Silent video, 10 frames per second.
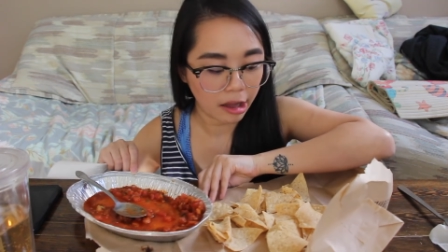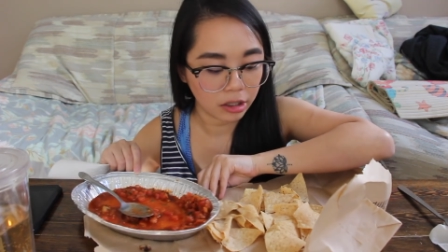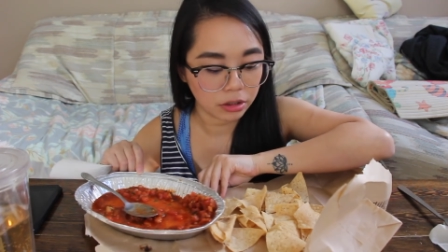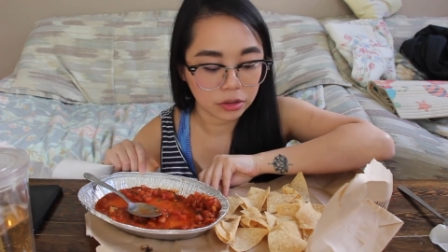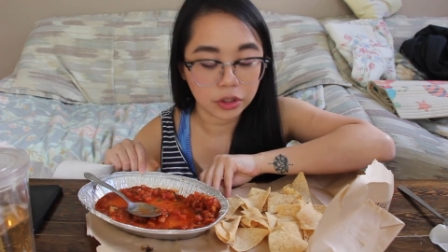
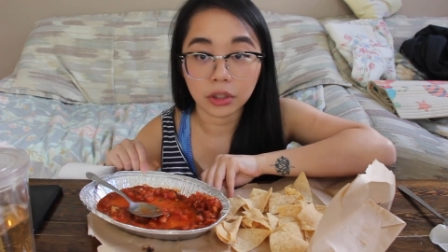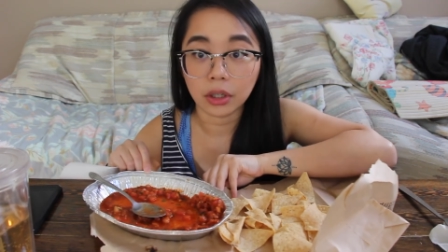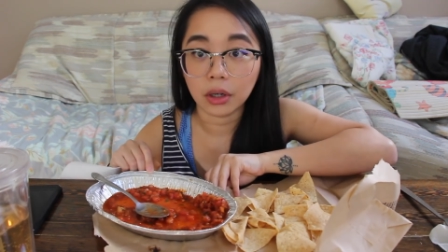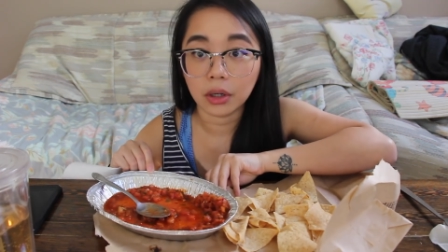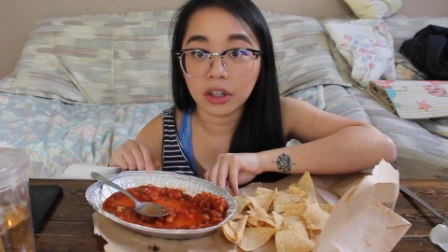I don't
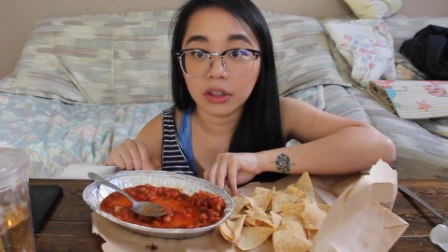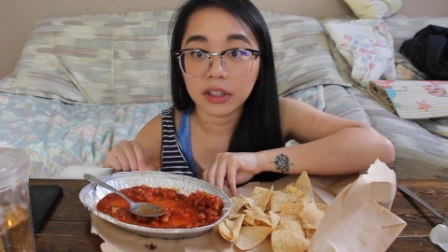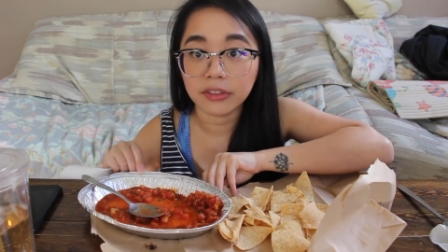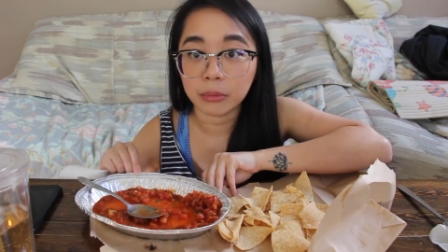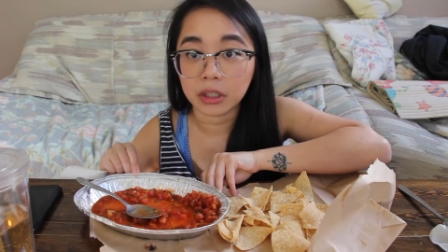know
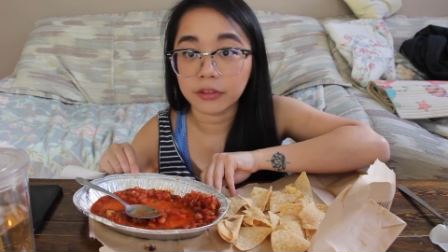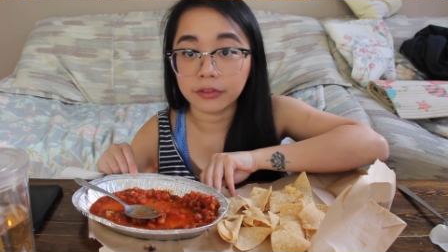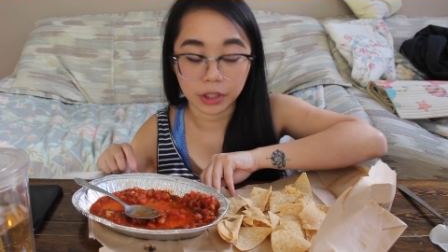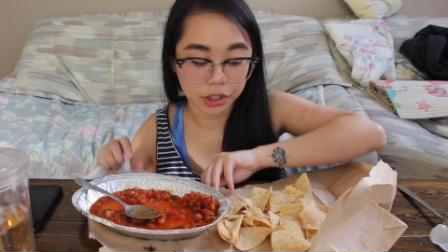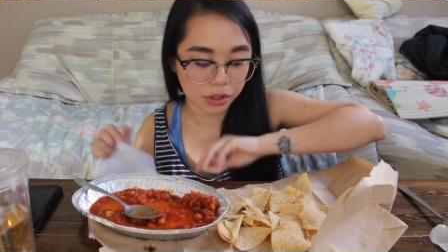if I'm gonna
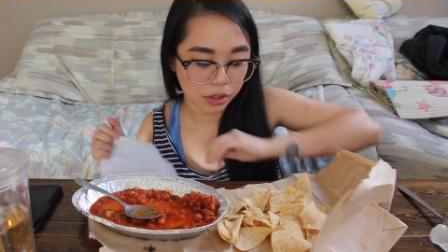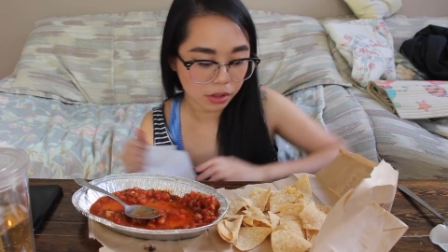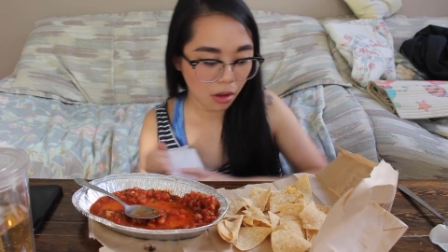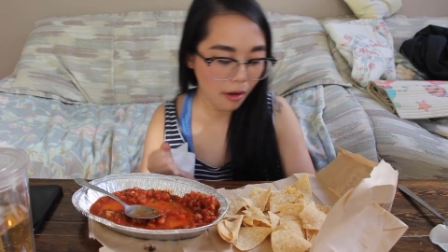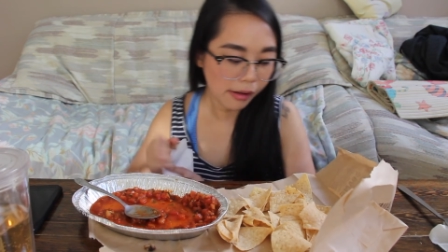finish
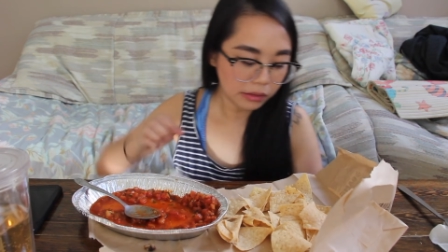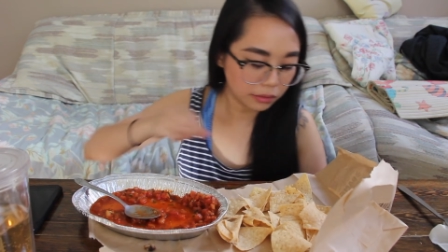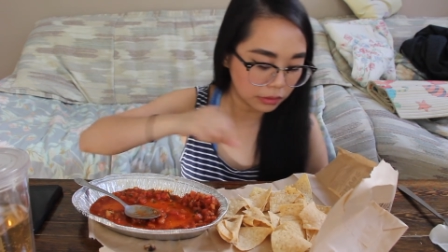this all.